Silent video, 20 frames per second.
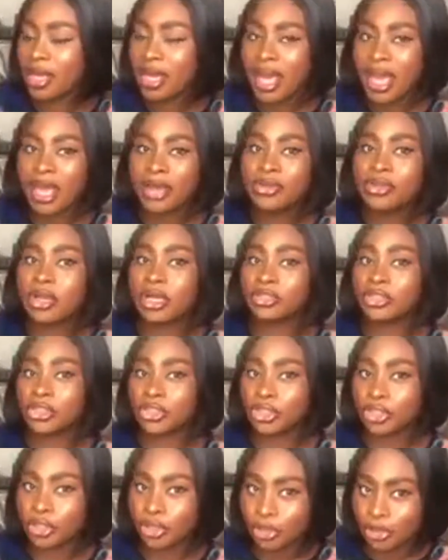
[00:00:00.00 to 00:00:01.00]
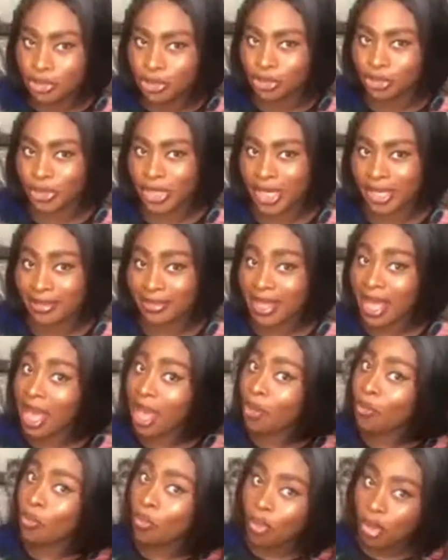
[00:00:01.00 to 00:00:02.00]
And your children
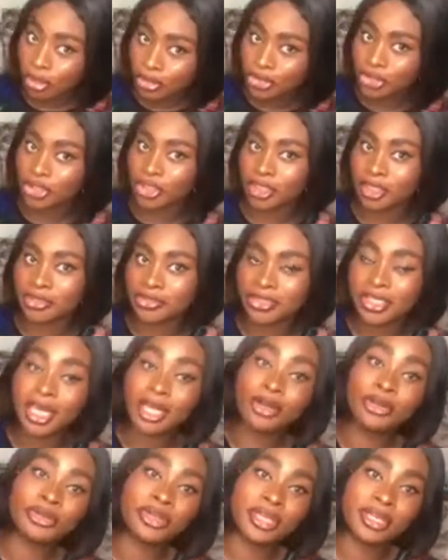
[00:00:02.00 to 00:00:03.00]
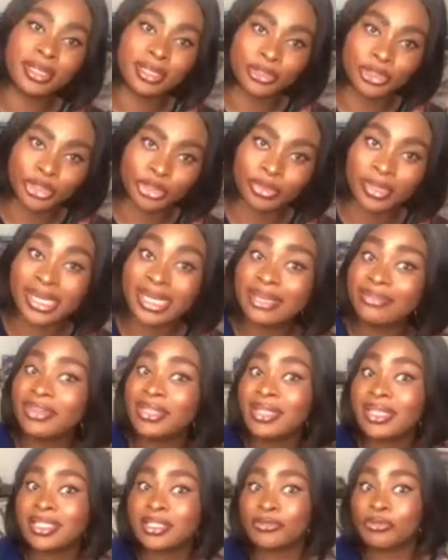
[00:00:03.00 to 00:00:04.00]
are watching. They are looking at you
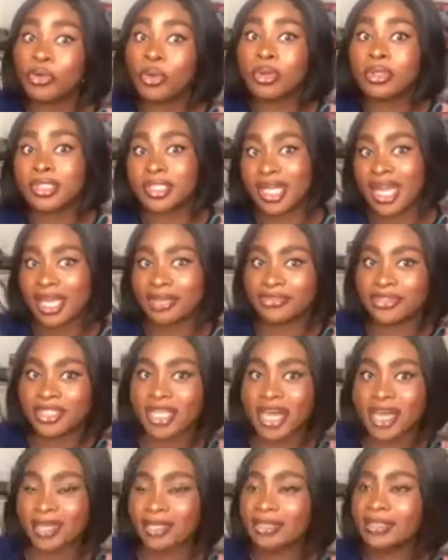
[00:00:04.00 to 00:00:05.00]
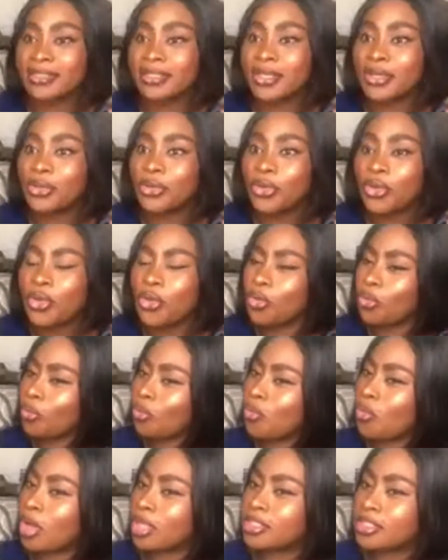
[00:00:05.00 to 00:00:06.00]
living this false lifestyle.
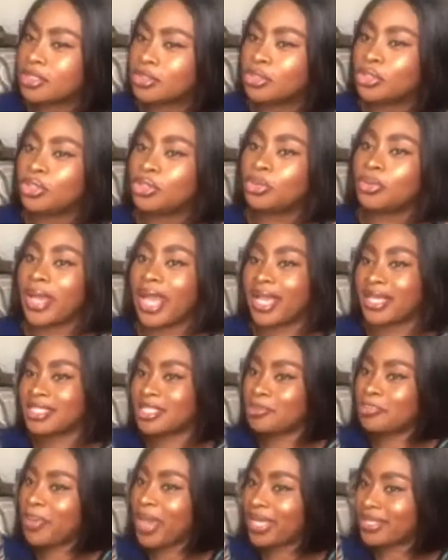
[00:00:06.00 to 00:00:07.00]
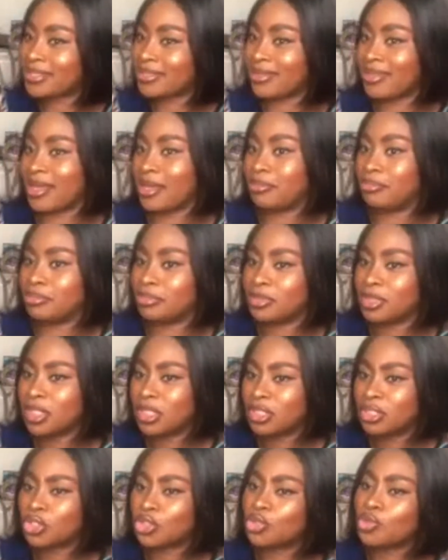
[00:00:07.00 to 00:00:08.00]
What do you expect them
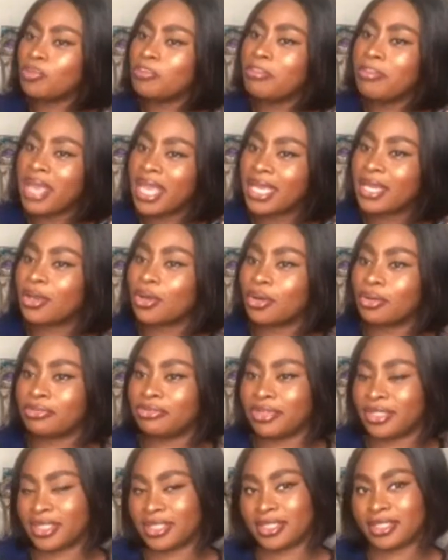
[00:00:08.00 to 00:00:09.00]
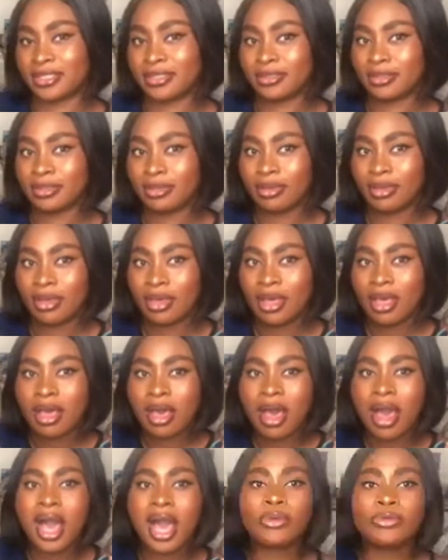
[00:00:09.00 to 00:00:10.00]
to make of it?
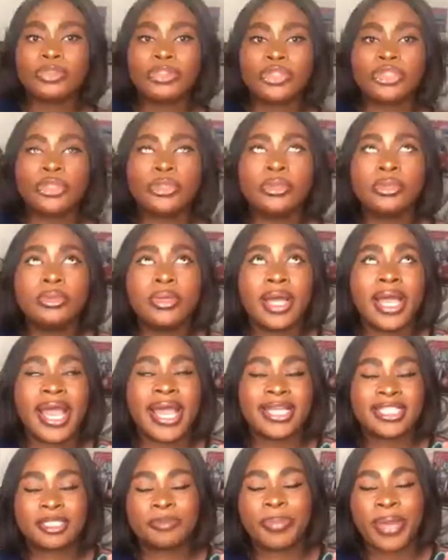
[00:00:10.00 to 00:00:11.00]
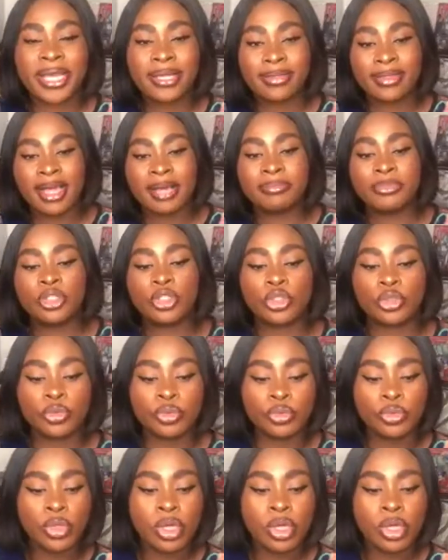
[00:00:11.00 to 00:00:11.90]
How do you expect them to